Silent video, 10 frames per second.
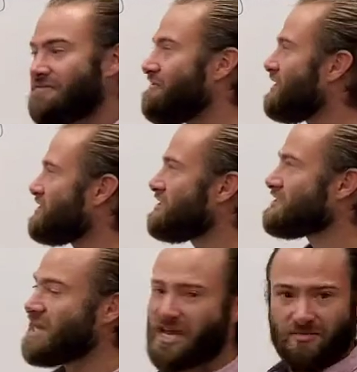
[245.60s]
that
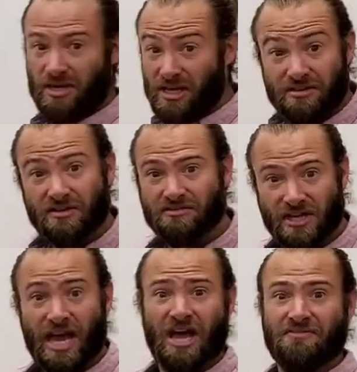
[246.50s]
function's name
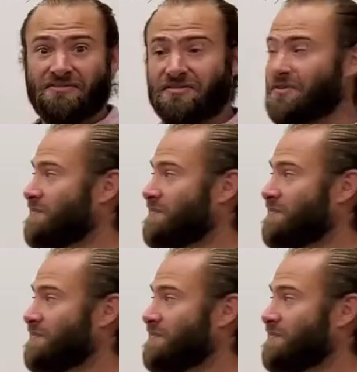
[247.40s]
into f.